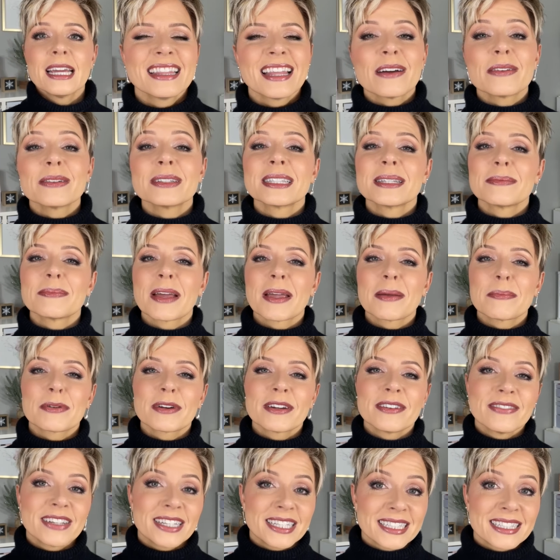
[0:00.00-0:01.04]
That was in my
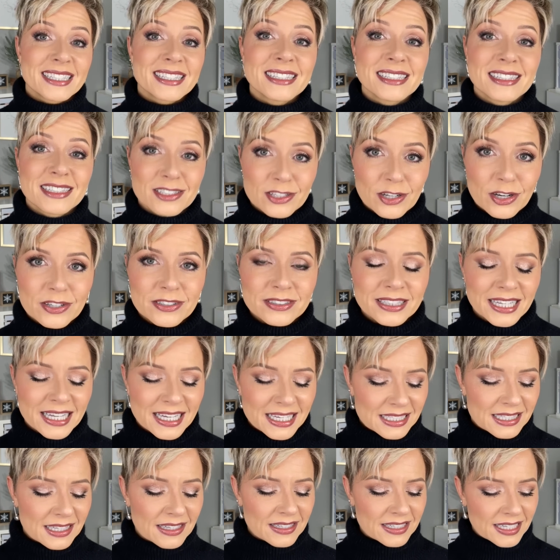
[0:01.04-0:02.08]
previous
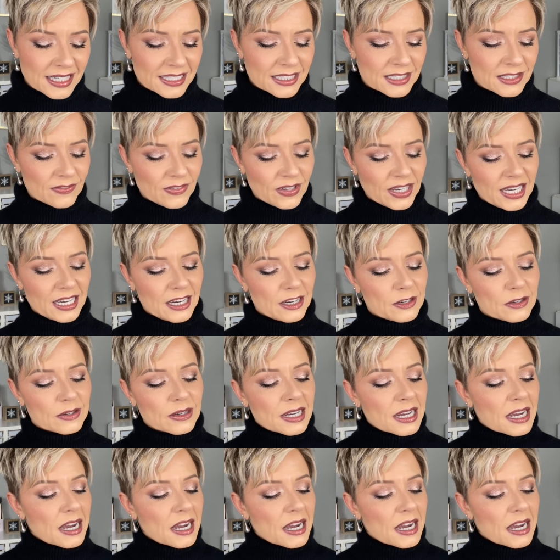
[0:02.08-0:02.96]
Darlings and Duds video.